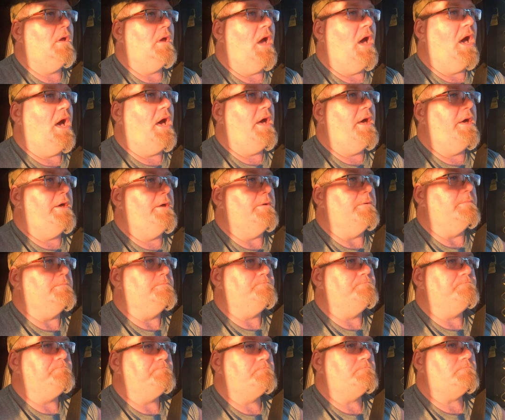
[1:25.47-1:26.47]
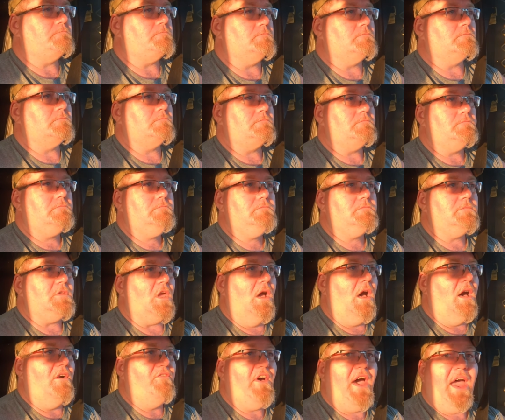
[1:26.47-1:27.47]
uh,
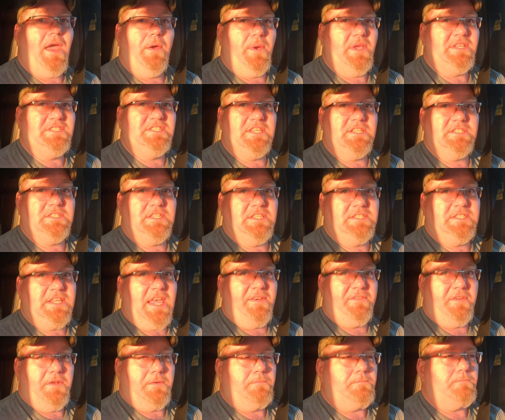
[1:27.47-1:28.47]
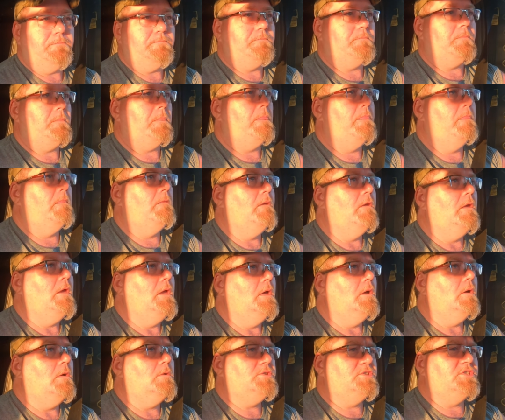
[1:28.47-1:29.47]
off Highway
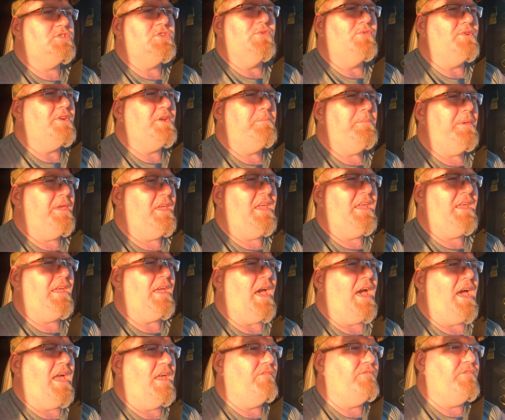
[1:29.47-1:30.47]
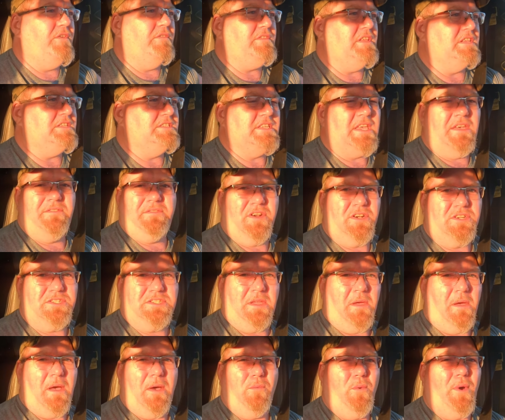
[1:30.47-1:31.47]
sixty-seven, soon to be I fifty-seven or
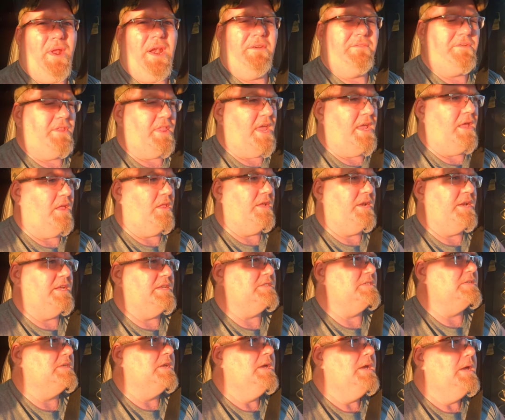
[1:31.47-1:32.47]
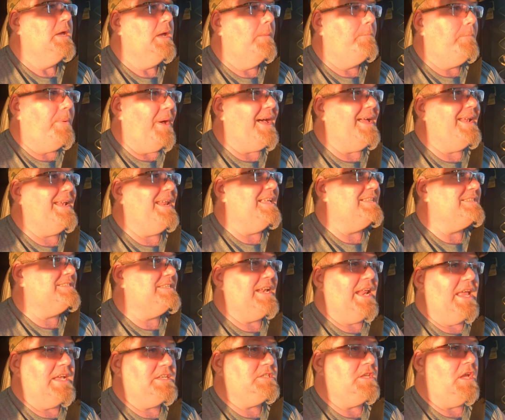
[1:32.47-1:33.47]
something, whatever the hell it is. But it's
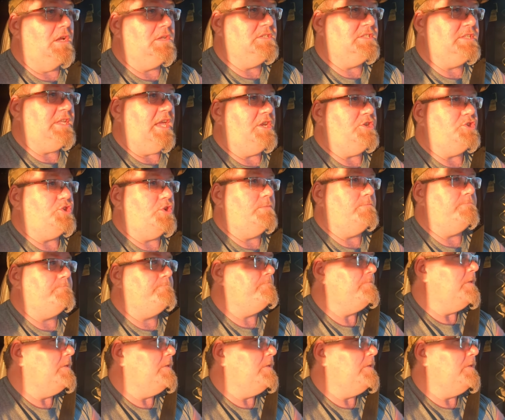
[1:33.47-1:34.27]
an Exxon station.